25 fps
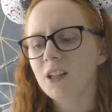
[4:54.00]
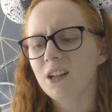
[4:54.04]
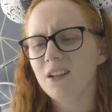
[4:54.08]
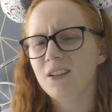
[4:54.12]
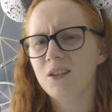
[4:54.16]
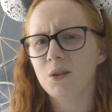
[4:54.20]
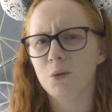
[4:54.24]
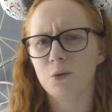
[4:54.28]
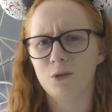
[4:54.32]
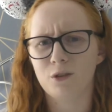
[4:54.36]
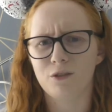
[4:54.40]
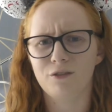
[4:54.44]

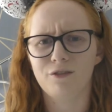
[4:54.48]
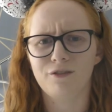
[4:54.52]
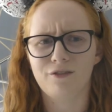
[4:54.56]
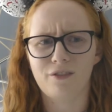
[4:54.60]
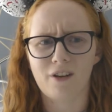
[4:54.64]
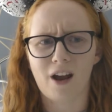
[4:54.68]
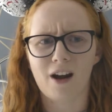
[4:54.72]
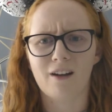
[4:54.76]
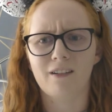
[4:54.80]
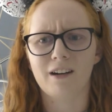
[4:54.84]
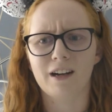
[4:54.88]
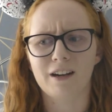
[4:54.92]
it was a
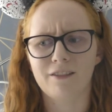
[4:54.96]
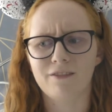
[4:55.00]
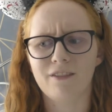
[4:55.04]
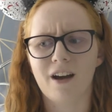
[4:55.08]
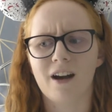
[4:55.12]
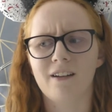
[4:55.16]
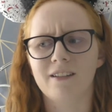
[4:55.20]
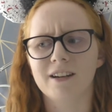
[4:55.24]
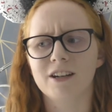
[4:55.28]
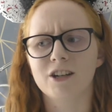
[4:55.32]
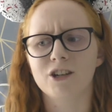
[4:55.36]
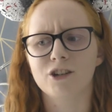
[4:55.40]
very,
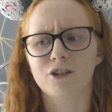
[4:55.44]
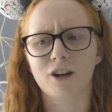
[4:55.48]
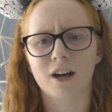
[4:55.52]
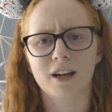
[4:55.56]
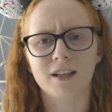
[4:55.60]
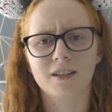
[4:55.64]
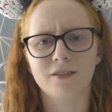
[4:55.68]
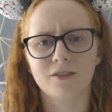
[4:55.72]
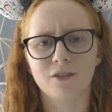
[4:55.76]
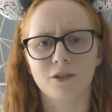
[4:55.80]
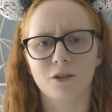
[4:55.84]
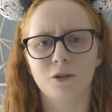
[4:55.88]
very
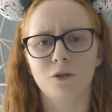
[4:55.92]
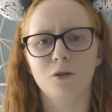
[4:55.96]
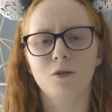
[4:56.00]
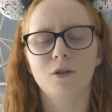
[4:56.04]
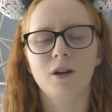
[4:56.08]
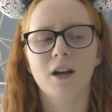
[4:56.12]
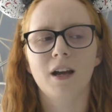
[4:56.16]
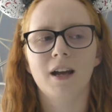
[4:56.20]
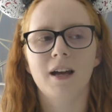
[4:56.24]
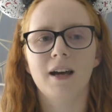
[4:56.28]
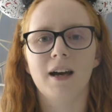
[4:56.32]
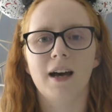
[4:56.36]
stressful
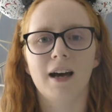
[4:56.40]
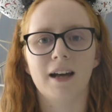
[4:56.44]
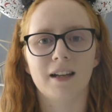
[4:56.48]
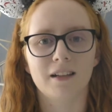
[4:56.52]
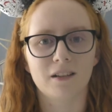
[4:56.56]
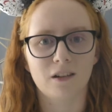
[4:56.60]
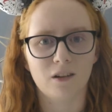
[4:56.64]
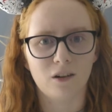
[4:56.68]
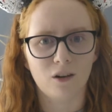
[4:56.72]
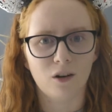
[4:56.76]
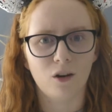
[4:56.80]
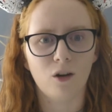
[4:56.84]

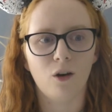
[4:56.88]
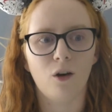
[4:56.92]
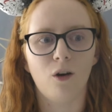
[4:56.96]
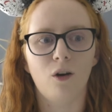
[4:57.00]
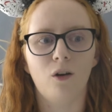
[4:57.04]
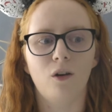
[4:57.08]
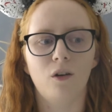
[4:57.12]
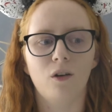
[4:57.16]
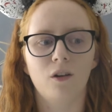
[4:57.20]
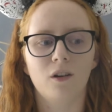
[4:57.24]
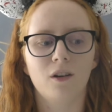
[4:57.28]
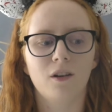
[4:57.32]
and
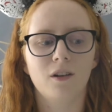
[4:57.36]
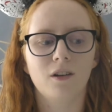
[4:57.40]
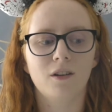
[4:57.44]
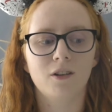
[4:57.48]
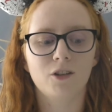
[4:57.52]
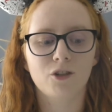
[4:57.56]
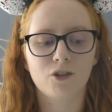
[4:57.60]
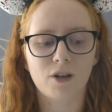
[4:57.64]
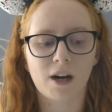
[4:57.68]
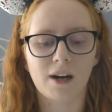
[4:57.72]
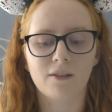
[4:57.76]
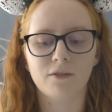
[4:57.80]
long
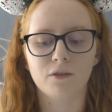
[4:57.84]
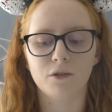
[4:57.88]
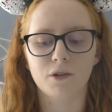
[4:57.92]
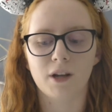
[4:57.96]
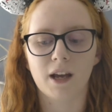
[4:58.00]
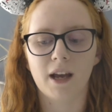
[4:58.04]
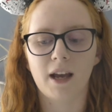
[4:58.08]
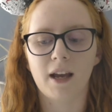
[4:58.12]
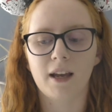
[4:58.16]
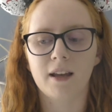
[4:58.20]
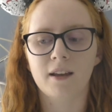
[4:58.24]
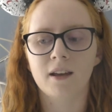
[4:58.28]
travel
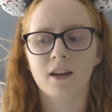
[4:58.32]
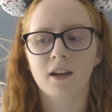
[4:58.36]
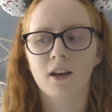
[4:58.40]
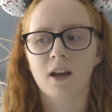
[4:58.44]
day.